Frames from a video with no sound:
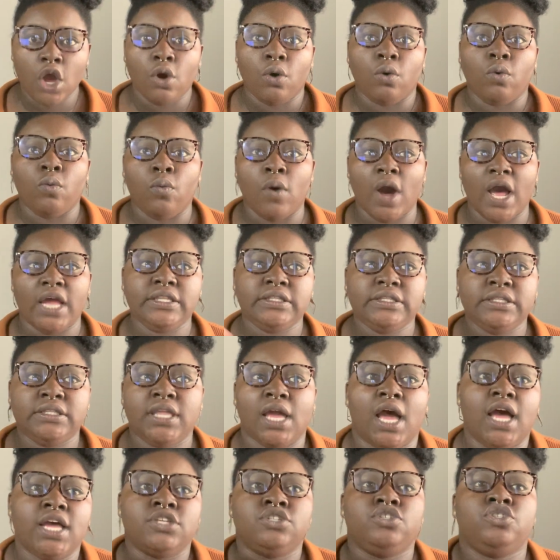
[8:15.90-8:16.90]
What
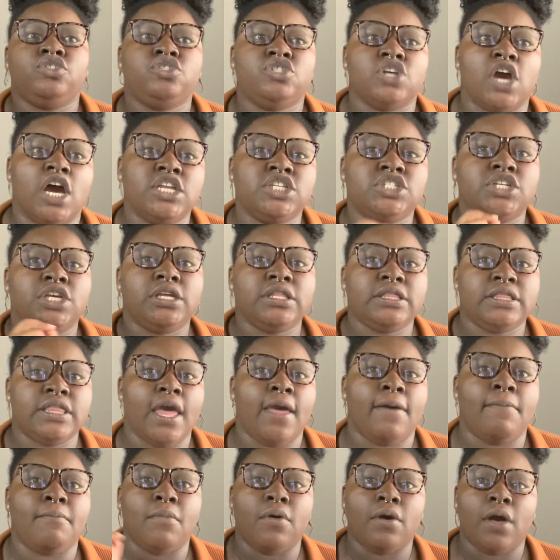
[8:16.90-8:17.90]
does judging
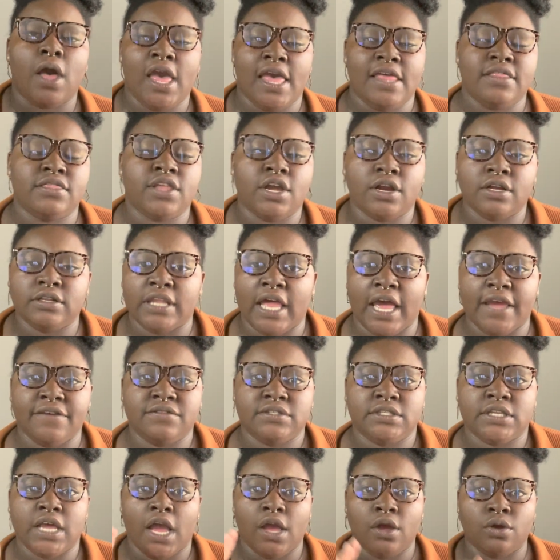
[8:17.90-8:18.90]
them and their
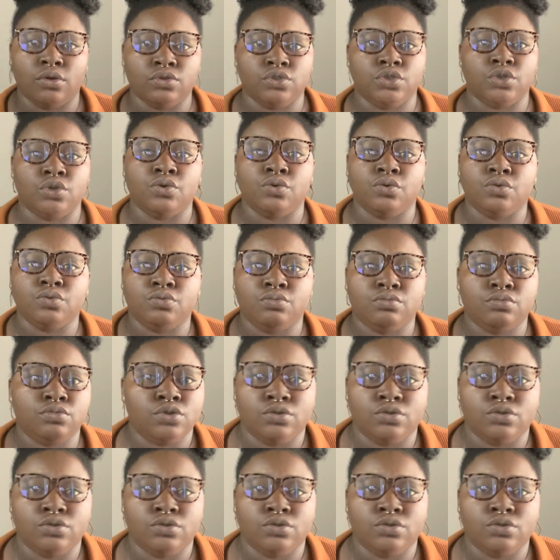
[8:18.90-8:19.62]
lifestyle do